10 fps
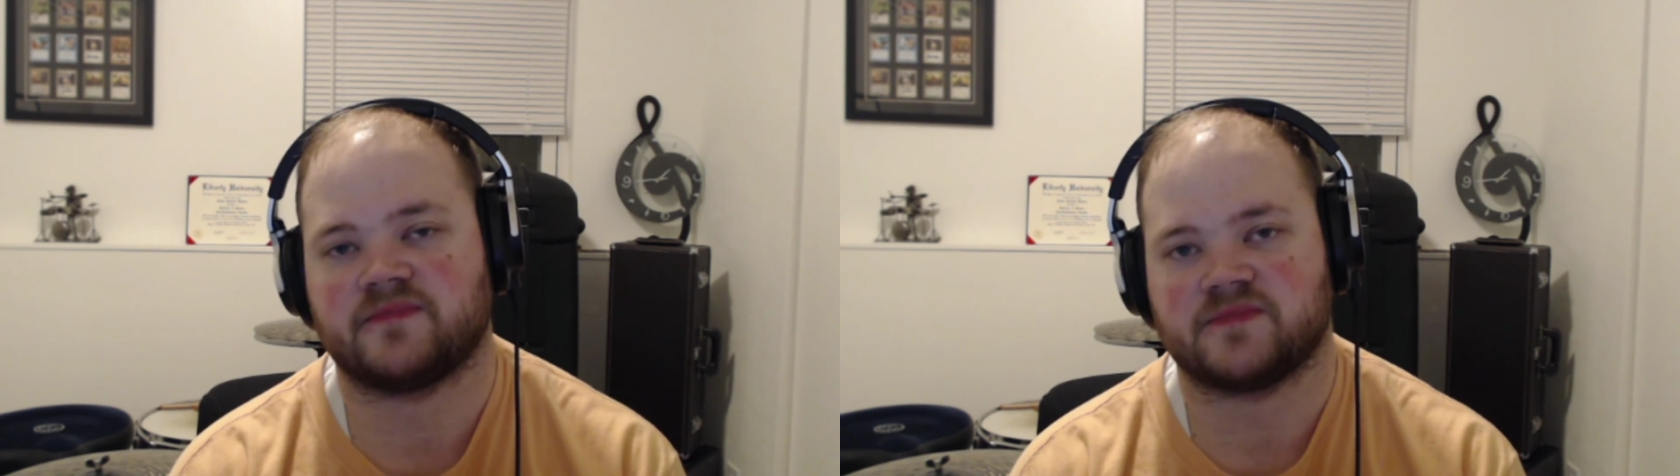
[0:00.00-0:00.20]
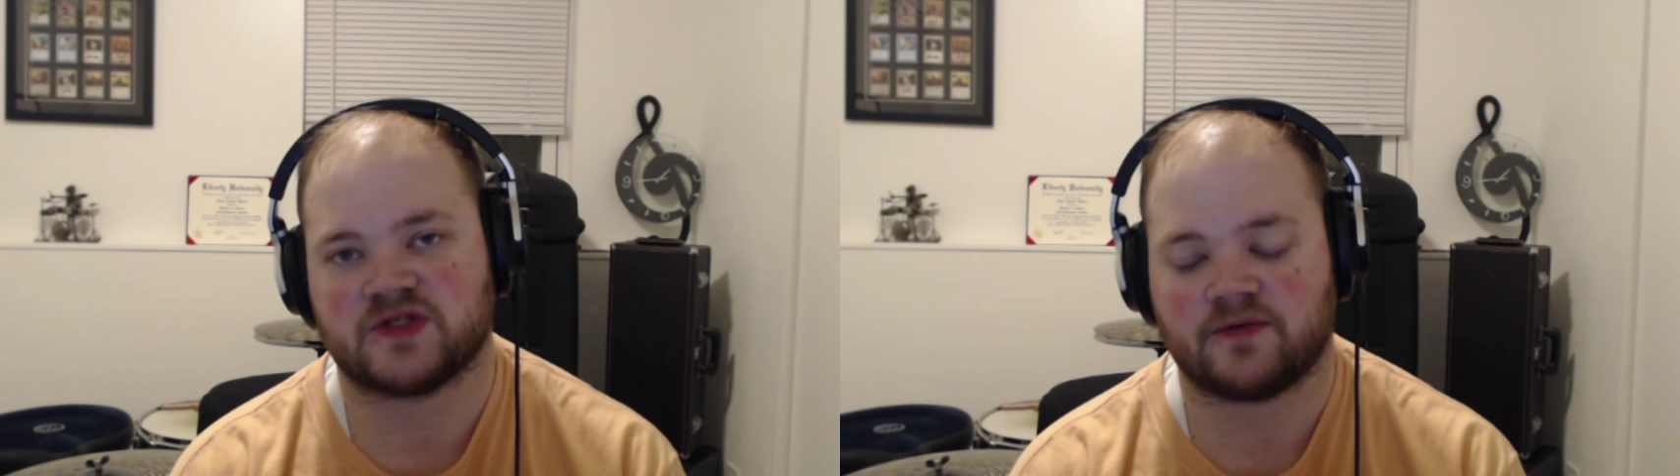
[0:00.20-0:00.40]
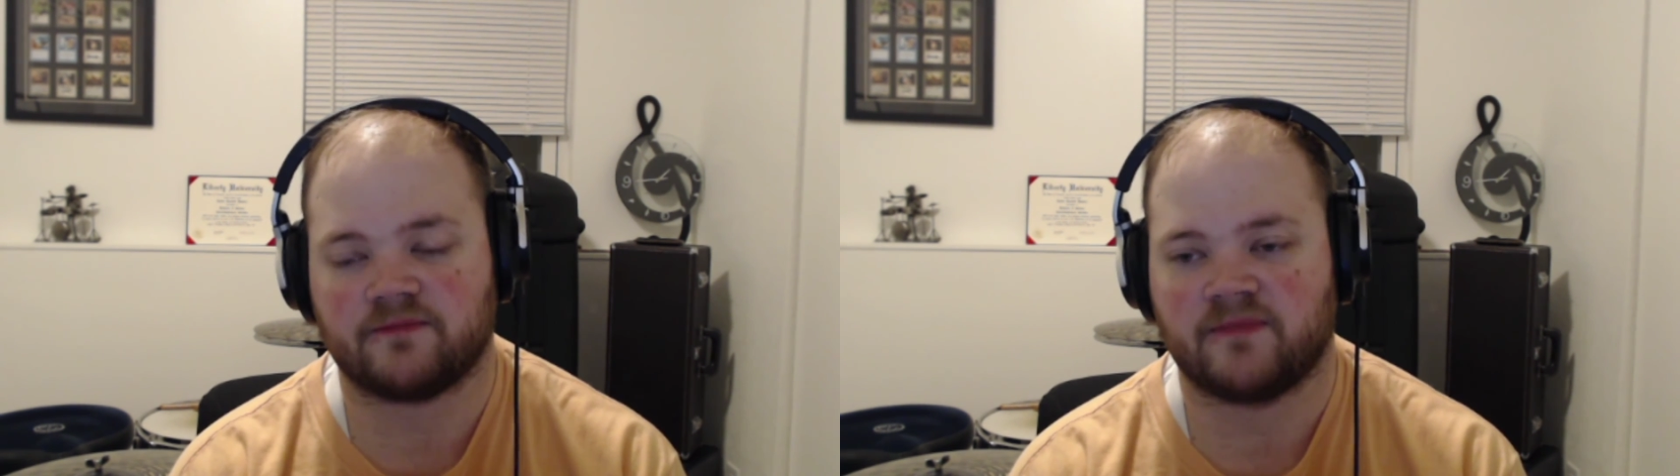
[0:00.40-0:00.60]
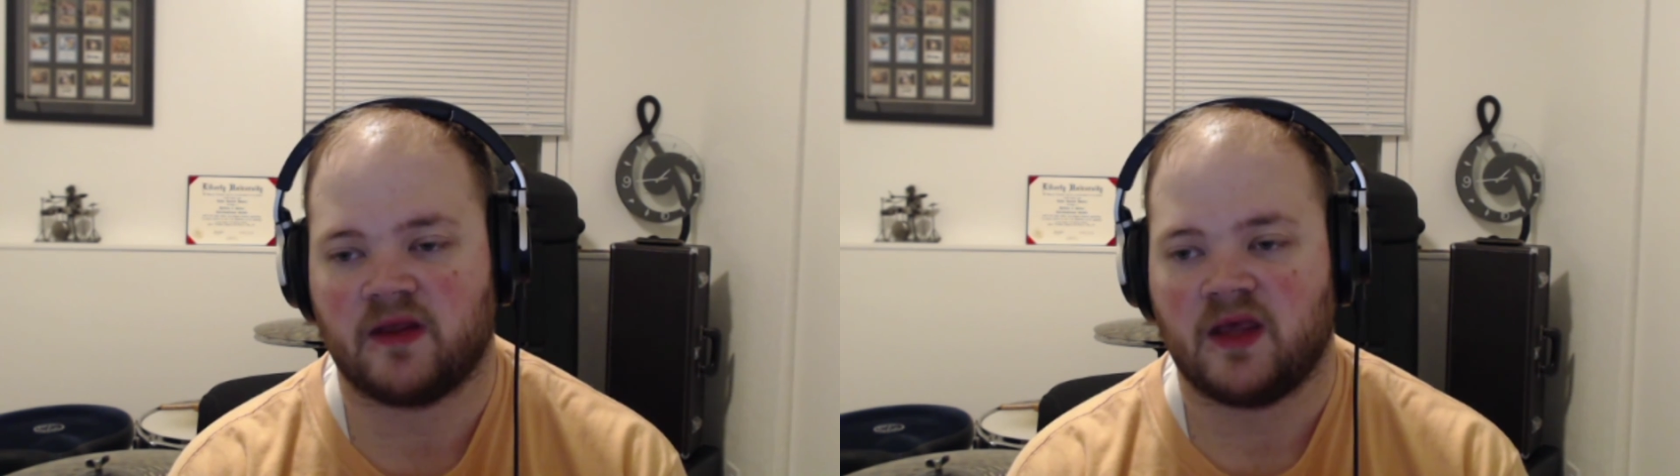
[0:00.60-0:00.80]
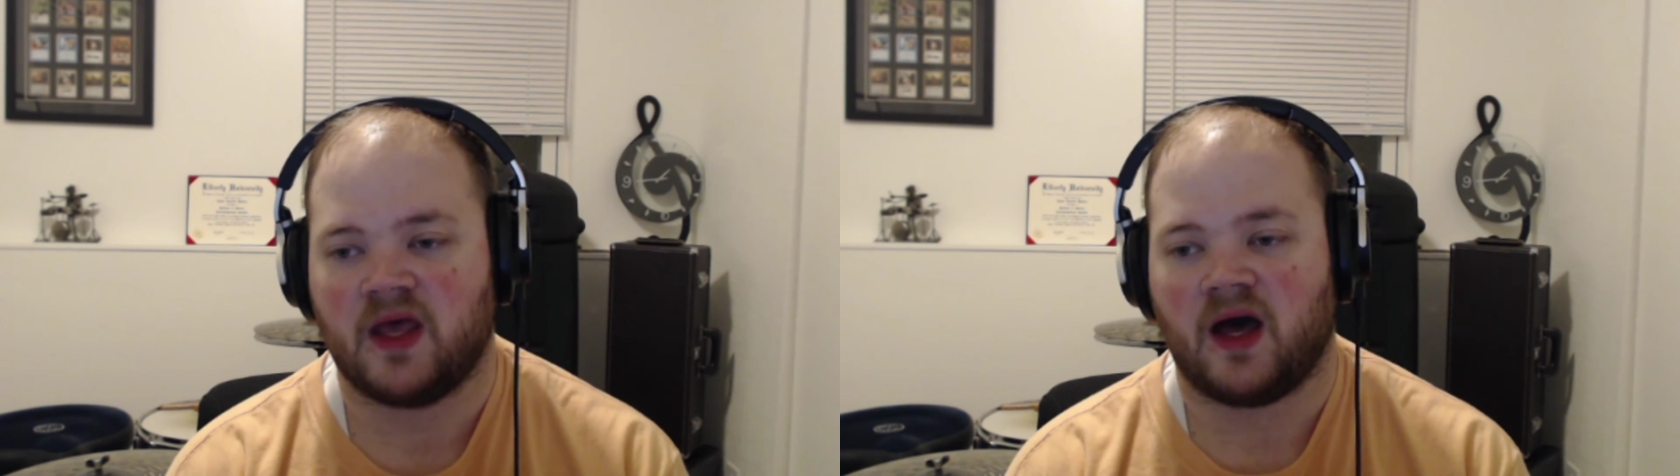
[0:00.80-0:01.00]
So
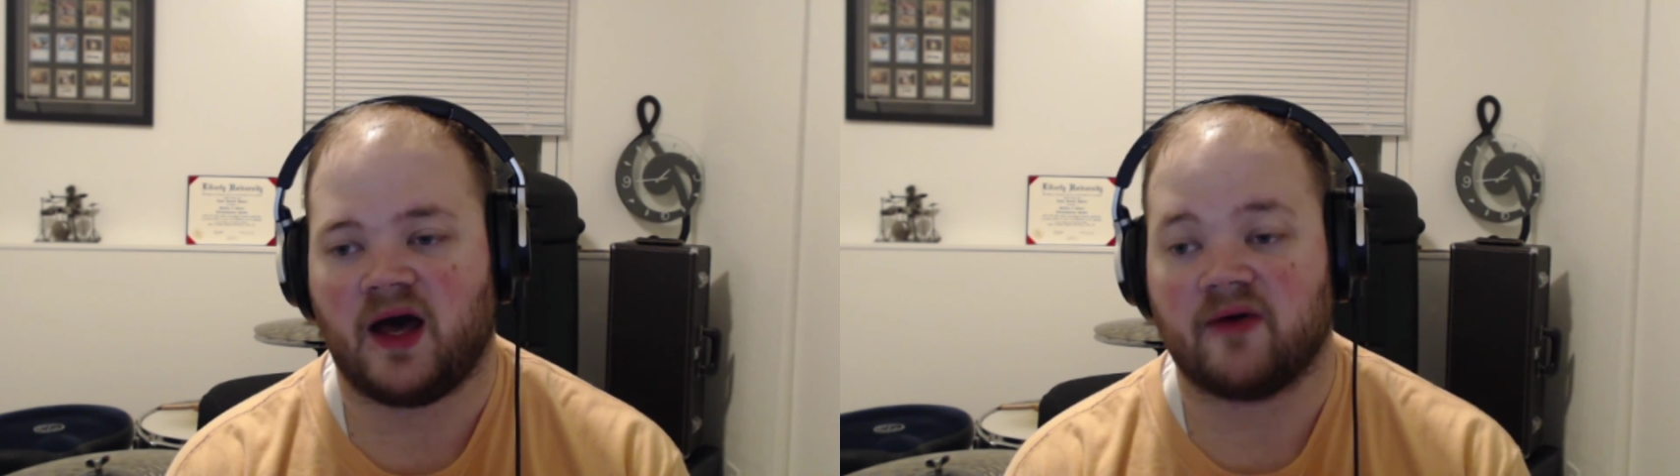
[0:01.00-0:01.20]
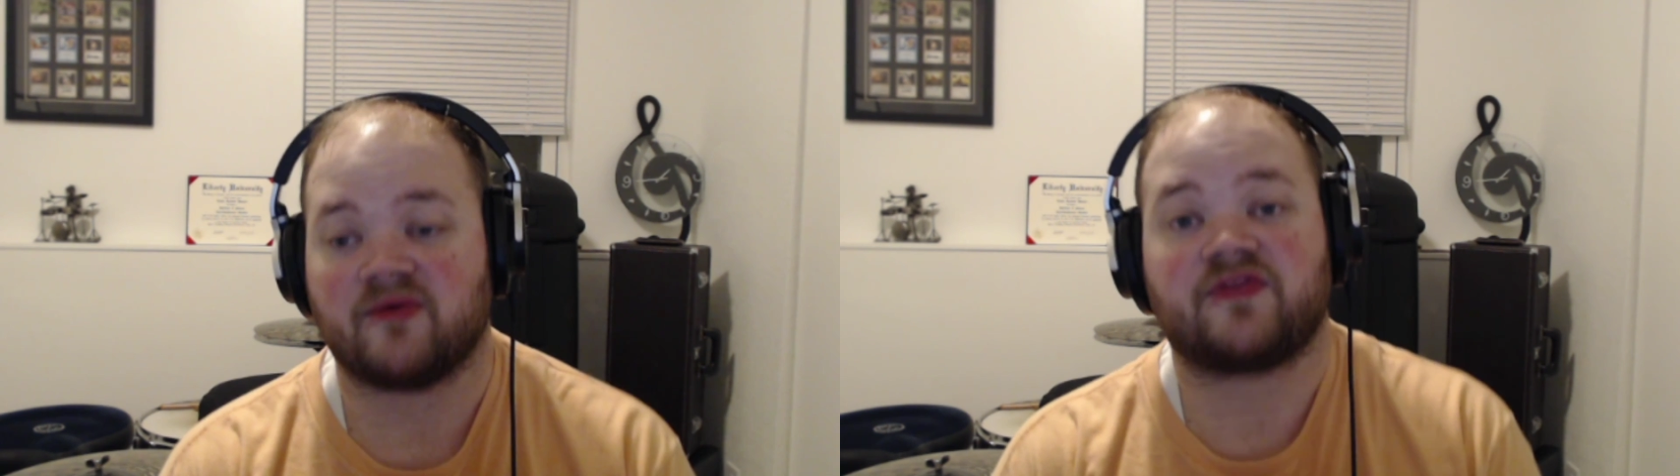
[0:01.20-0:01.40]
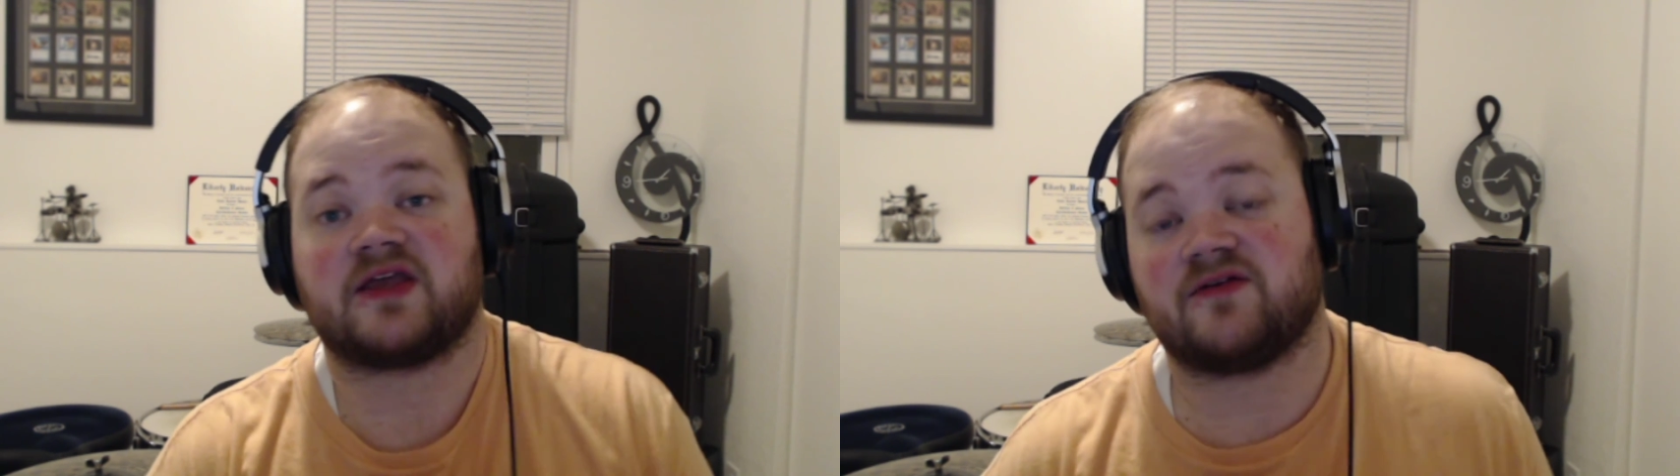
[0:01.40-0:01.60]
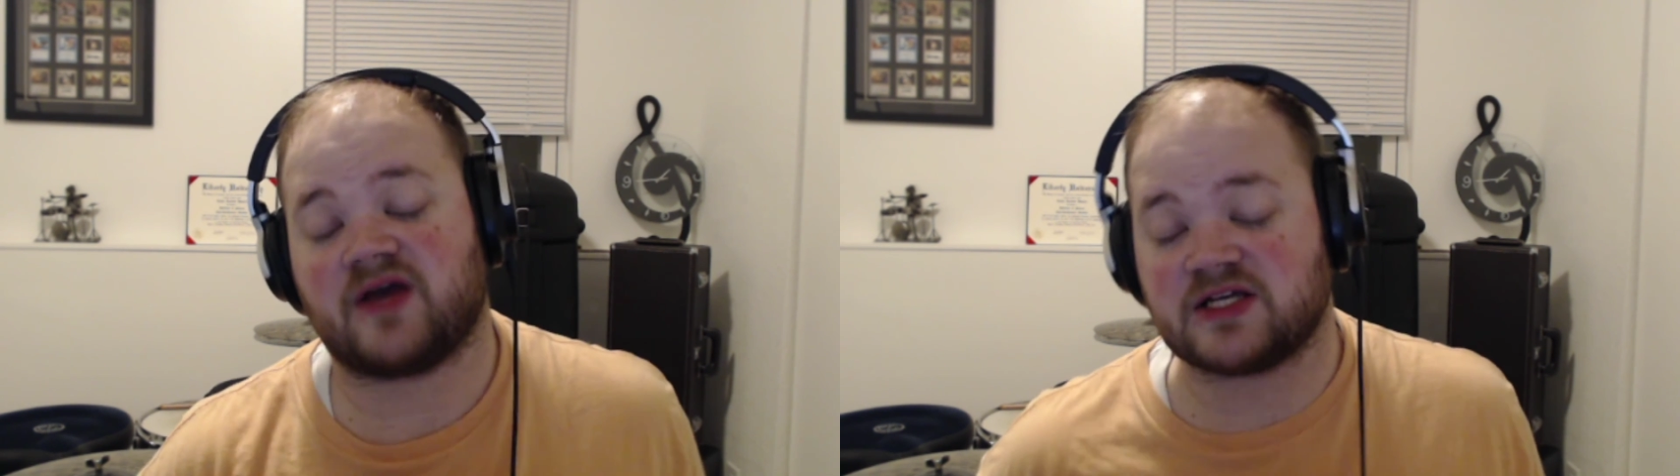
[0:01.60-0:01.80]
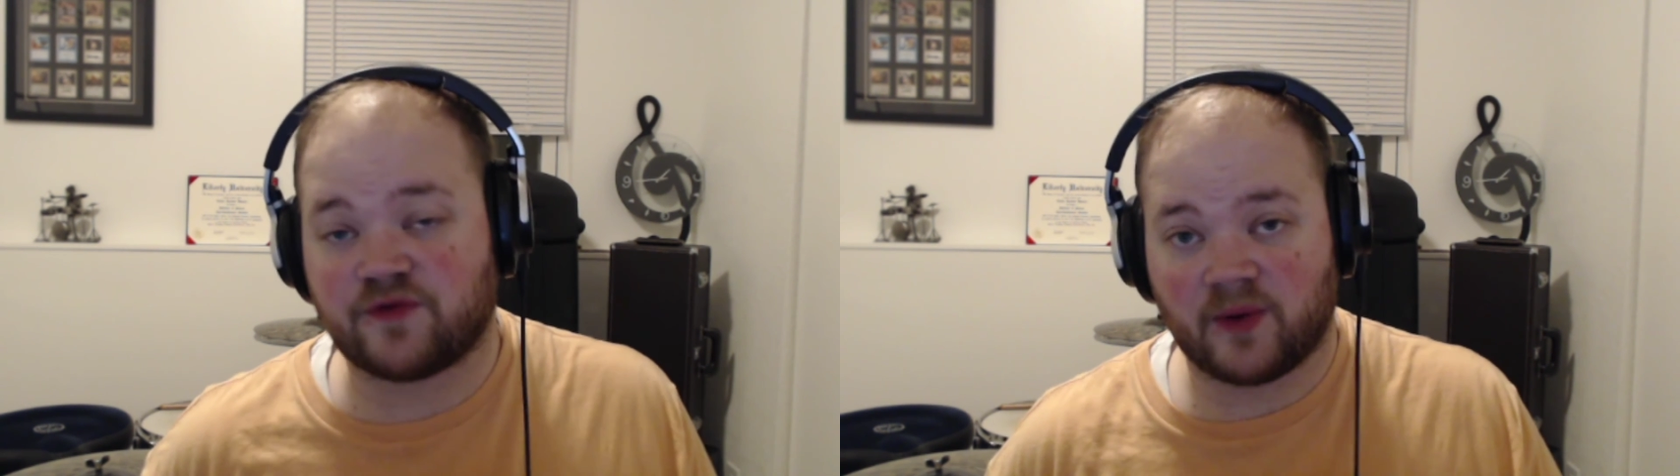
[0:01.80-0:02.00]
but thank you
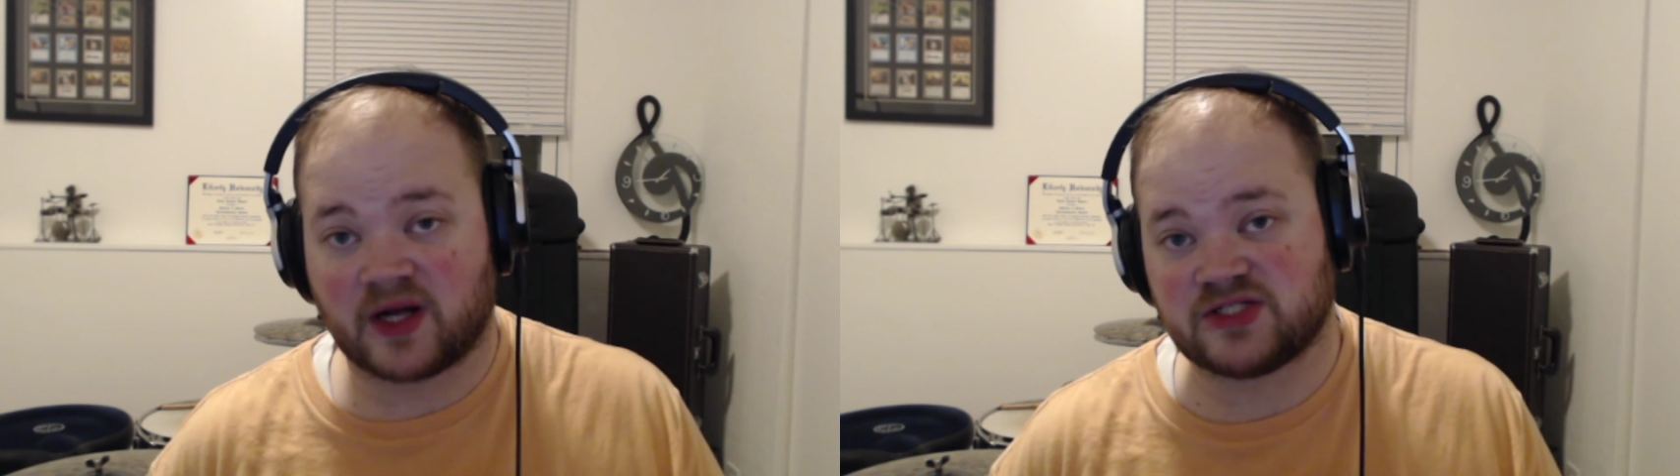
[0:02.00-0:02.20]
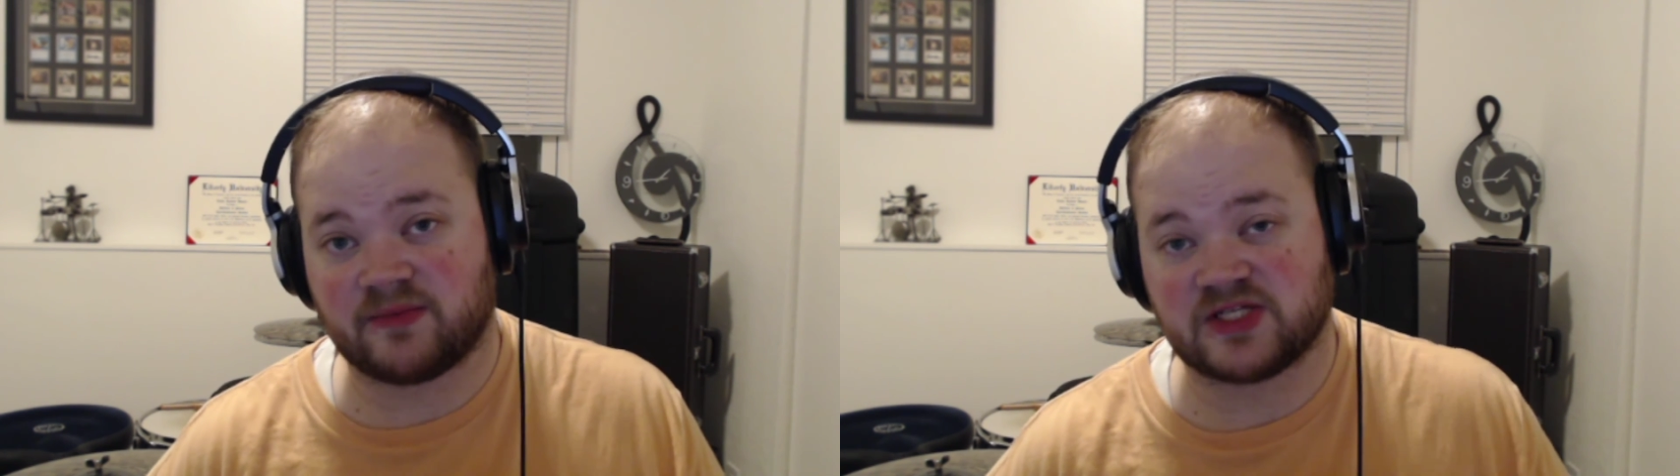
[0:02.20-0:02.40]
guys for watching